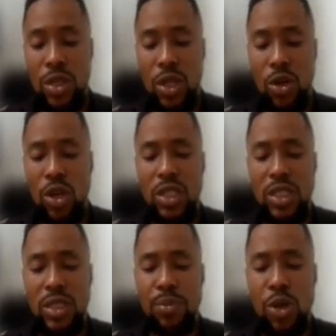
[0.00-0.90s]
They call it
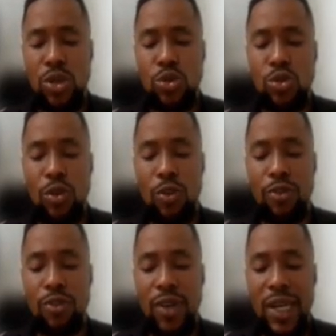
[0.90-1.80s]
bundle
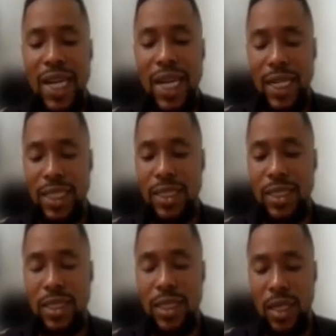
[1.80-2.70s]
of Kent.
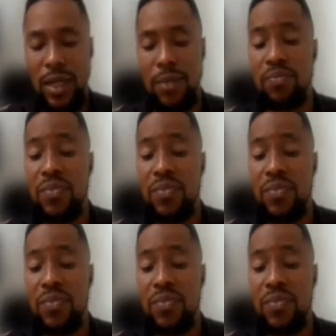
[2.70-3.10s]
Yeah.